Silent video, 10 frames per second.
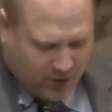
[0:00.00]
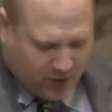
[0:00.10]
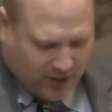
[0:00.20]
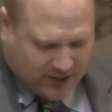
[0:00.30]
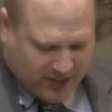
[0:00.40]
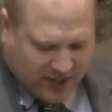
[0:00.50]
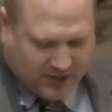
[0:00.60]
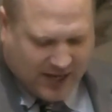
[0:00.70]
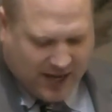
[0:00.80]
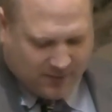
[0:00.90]
is their
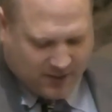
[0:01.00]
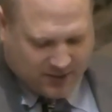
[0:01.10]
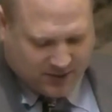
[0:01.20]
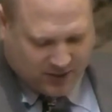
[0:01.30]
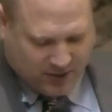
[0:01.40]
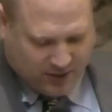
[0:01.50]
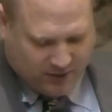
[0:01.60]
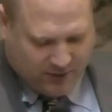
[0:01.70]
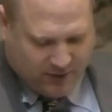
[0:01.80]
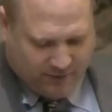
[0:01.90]
top
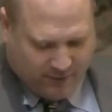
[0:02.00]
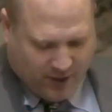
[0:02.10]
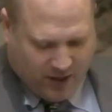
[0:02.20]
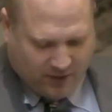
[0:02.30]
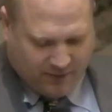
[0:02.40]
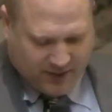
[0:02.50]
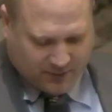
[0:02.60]
concern from all of these